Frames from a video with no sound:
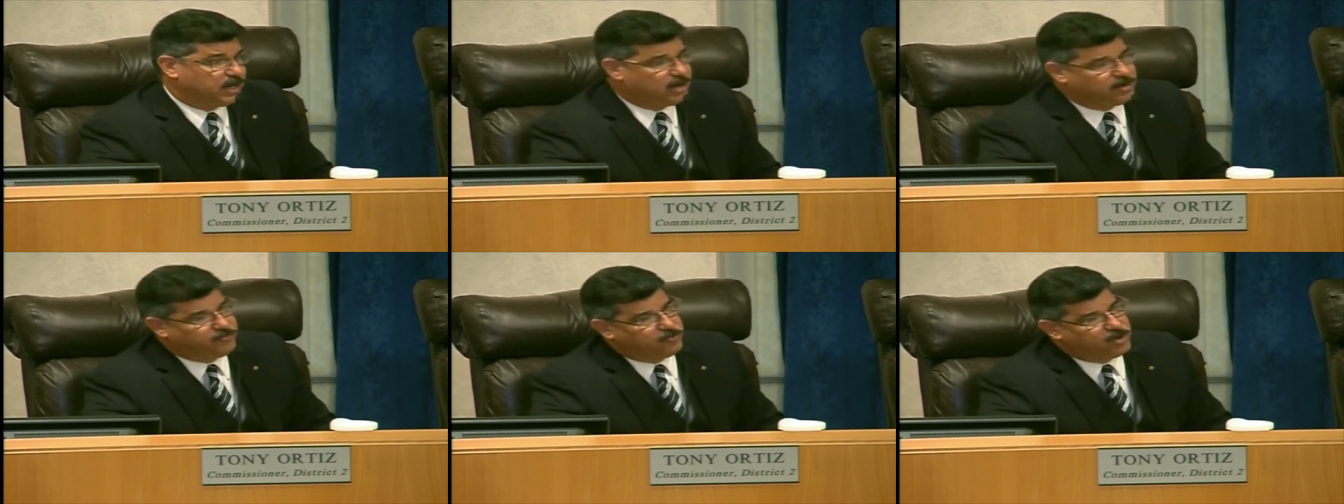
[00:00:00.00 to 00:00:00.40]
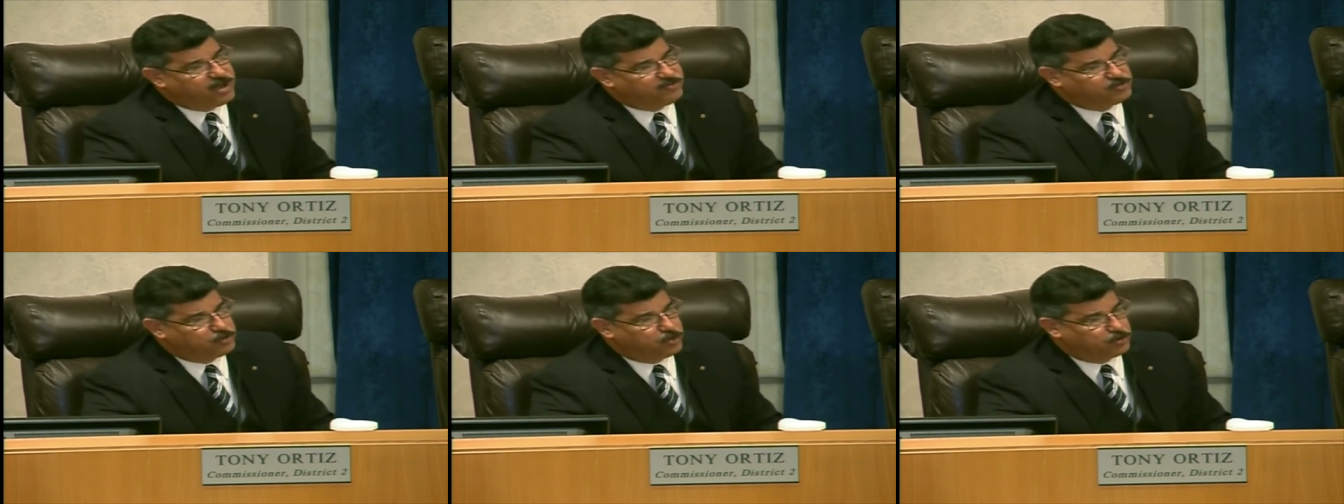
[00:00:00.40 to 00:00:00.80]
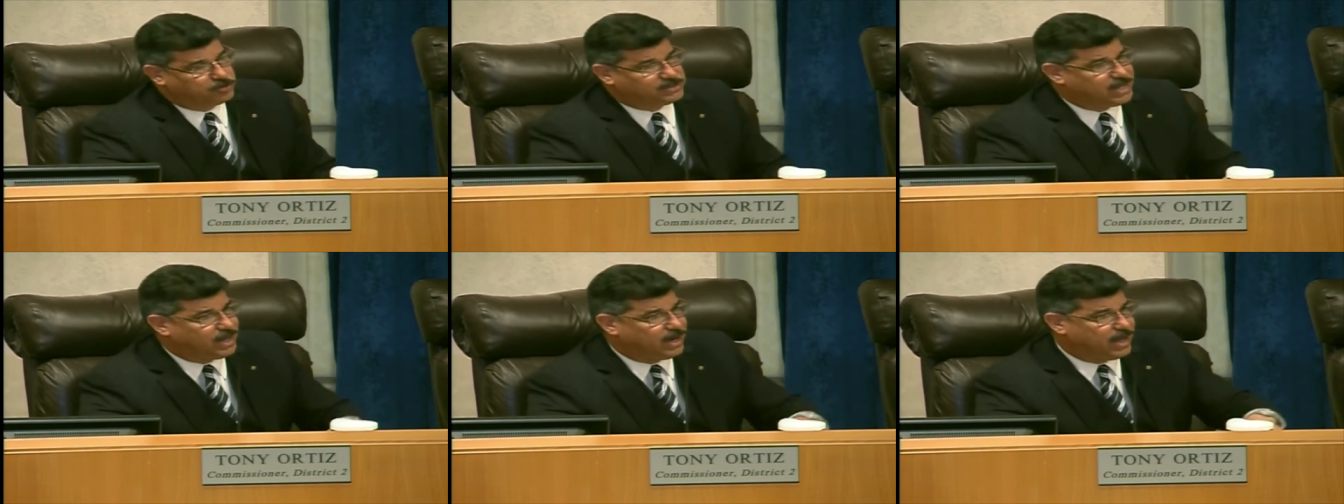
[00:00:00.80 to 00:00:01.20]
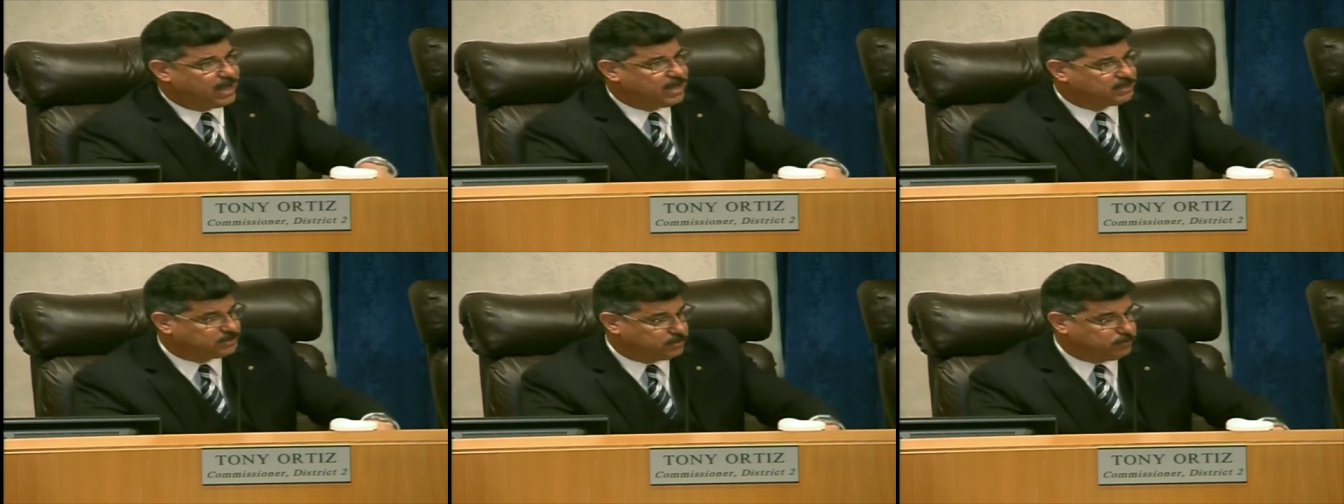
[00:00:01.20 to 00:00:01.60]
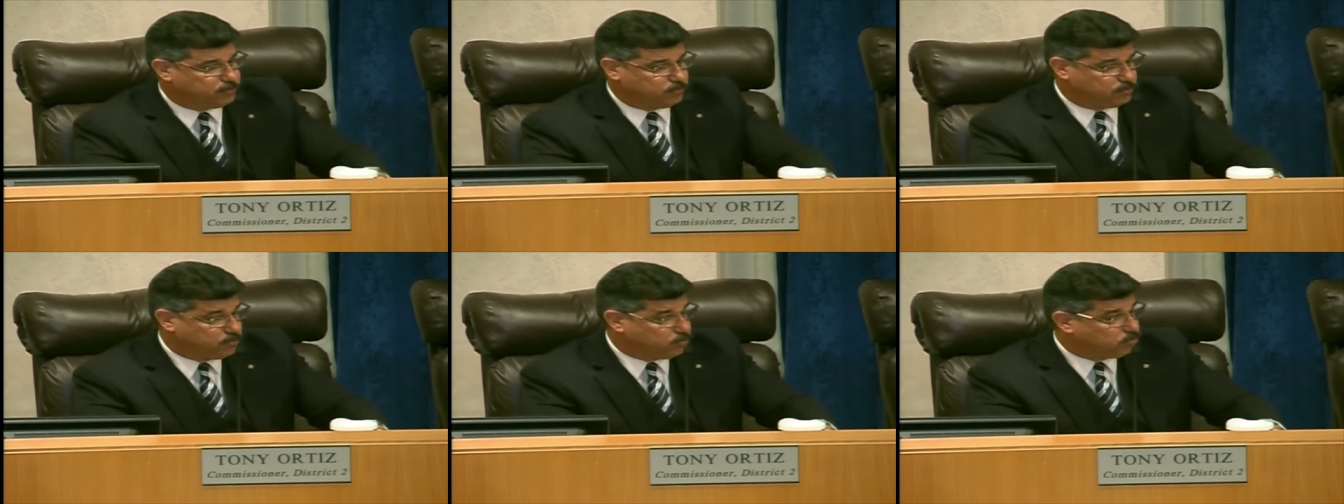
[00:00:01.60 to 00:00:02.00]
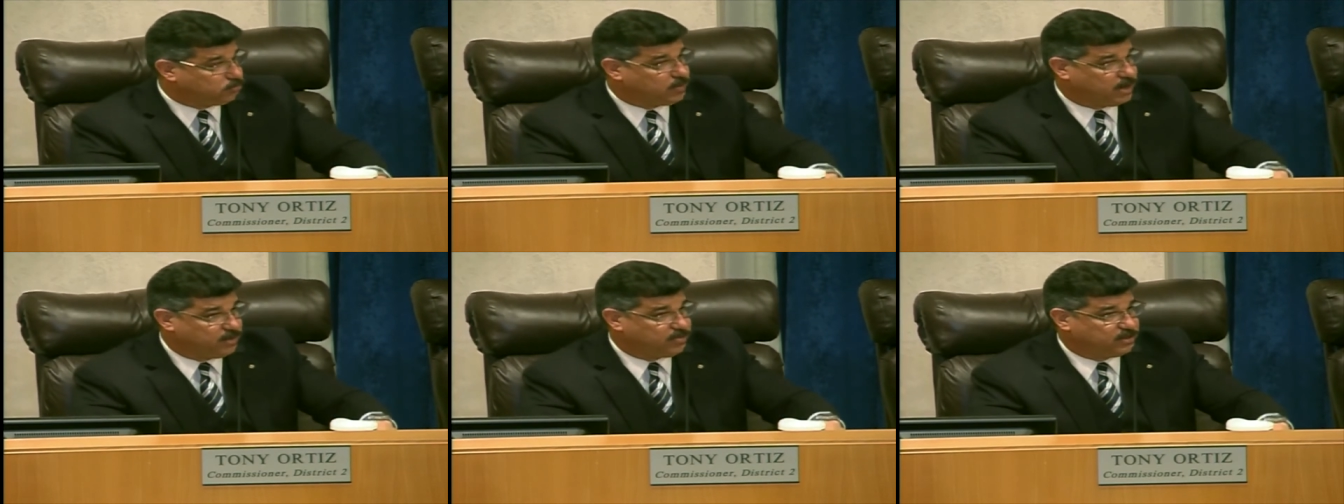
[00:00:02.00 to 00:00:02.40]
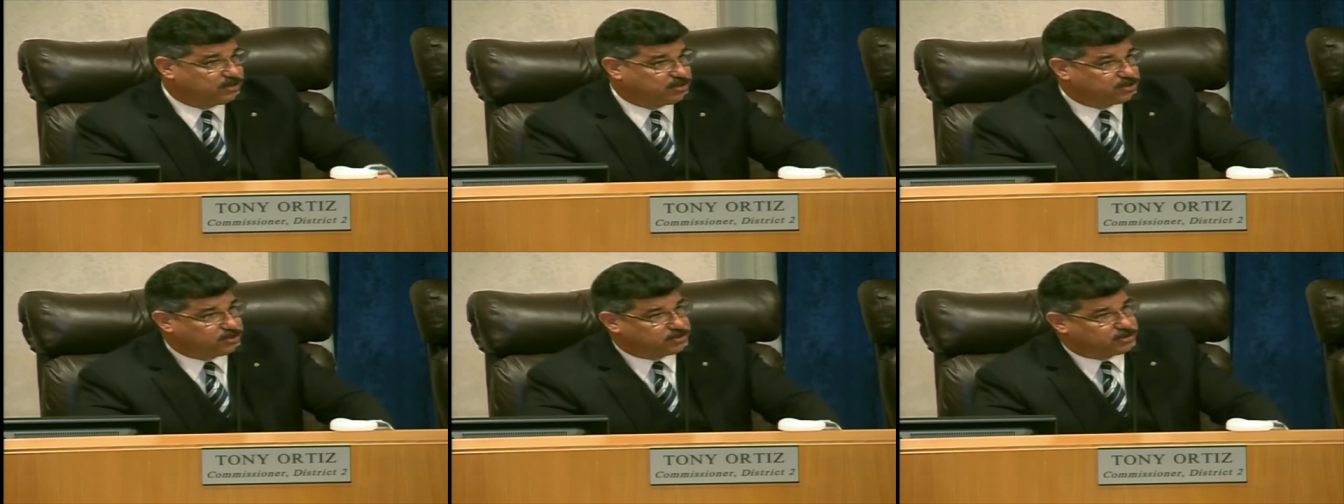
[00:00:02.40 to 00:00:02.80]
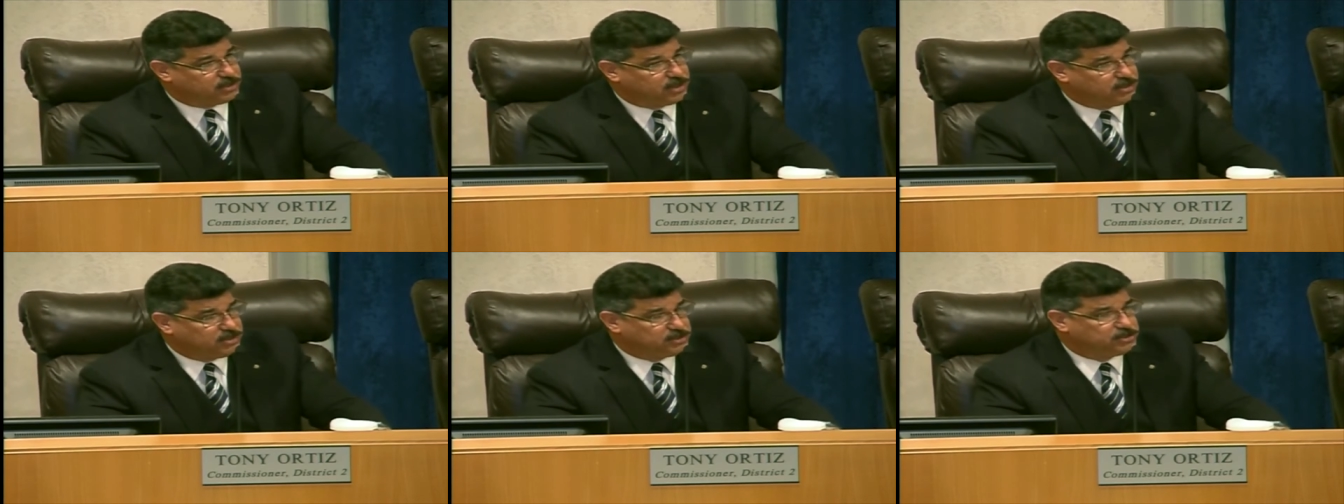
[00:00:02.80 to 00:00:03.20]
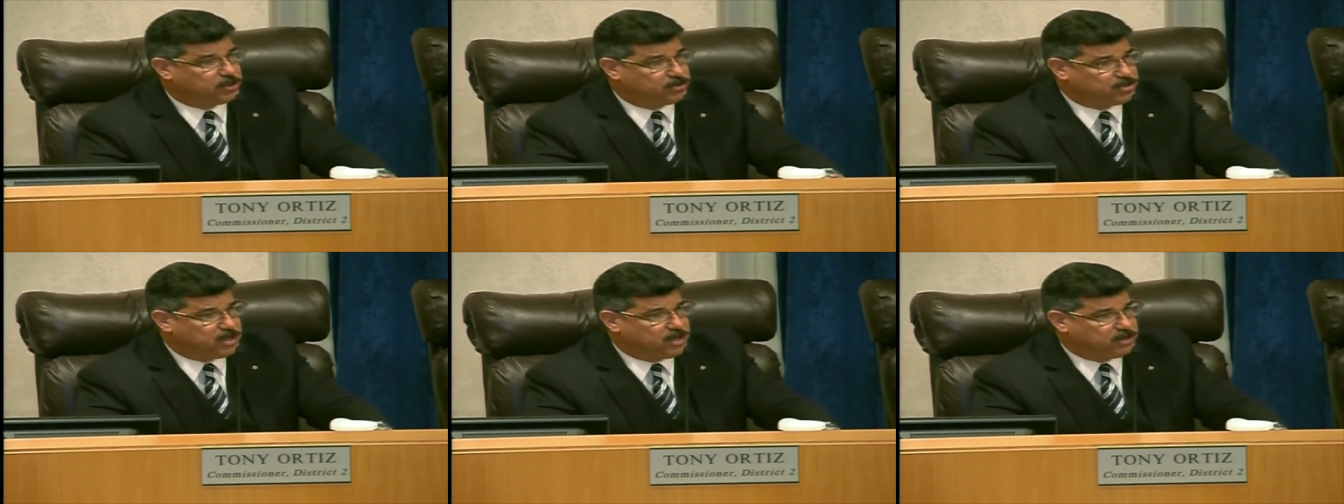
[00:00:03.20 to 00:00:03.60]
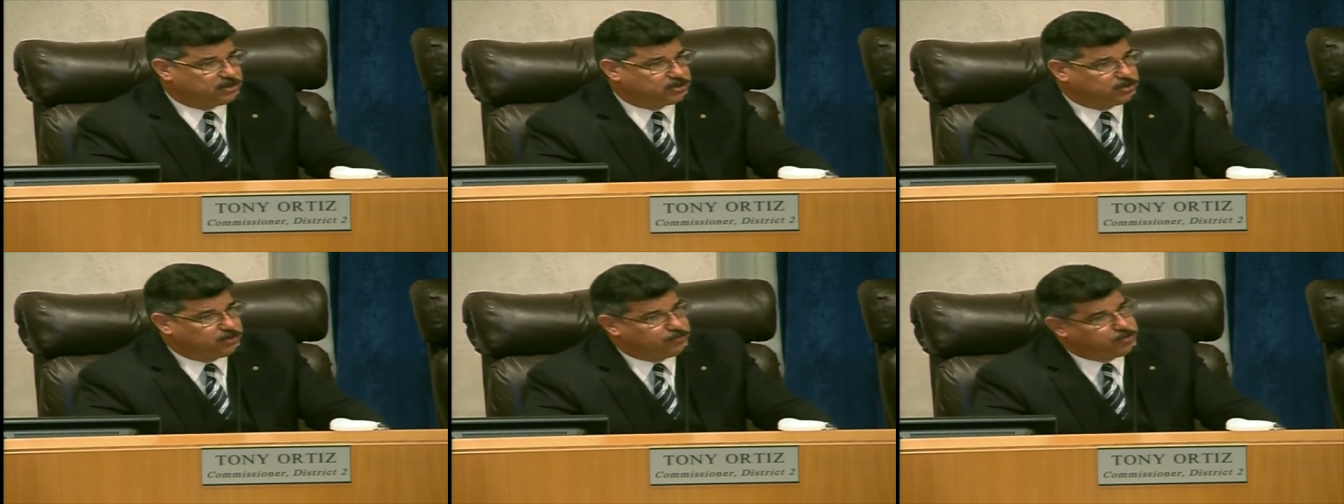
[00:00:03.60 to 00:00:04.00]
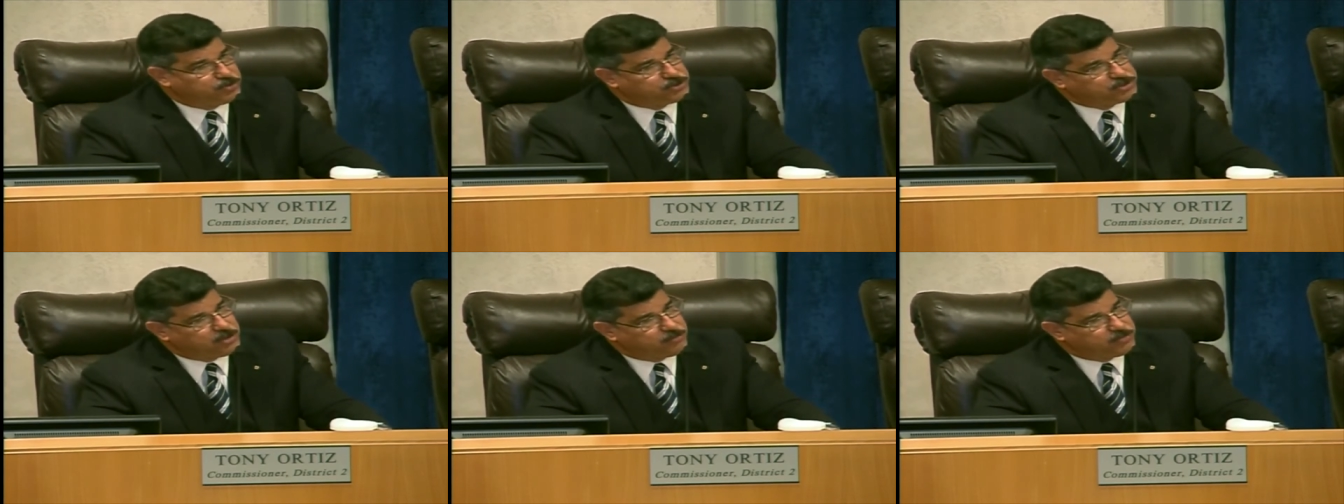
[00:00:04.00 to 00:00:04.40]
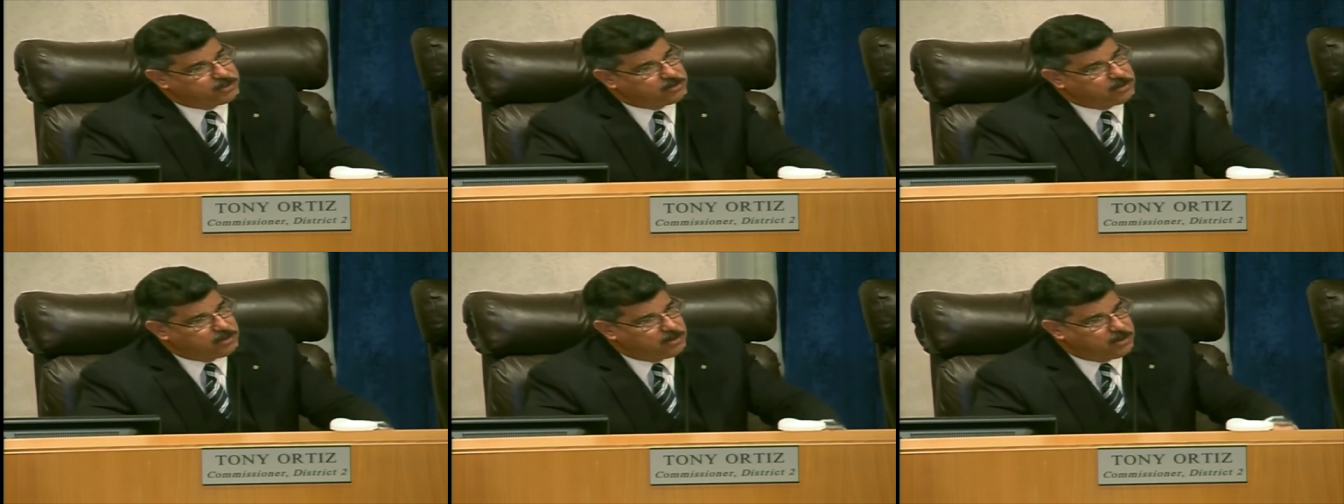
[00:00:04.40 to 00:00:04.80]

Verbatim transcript: And if we have to go to Tallahassee, I think this is, this is our chance to put something,